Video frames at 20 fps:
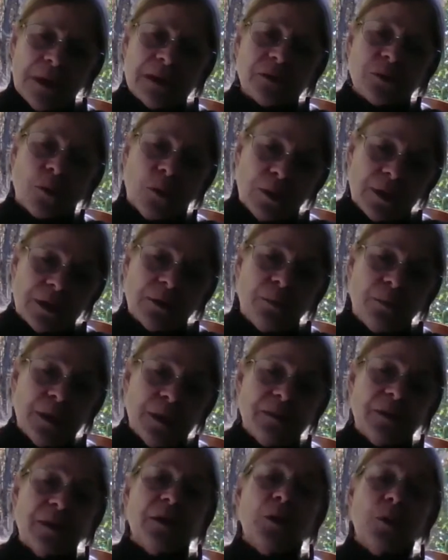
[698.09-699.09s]
is going to
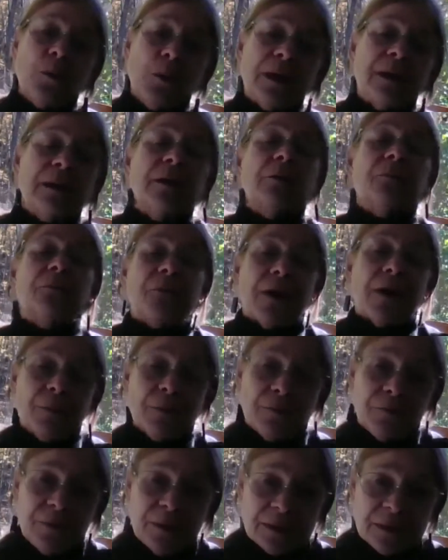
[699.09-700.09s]
be the New England
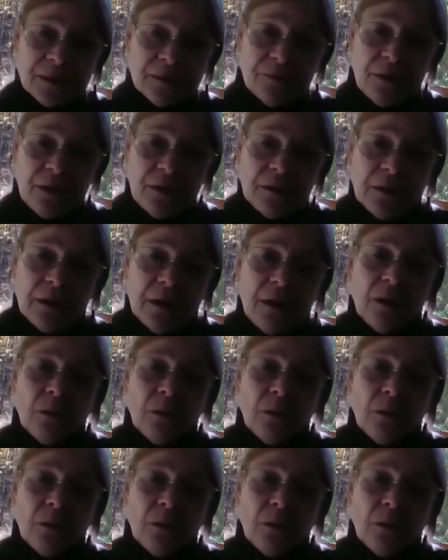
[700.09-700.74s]
Fiber Festival,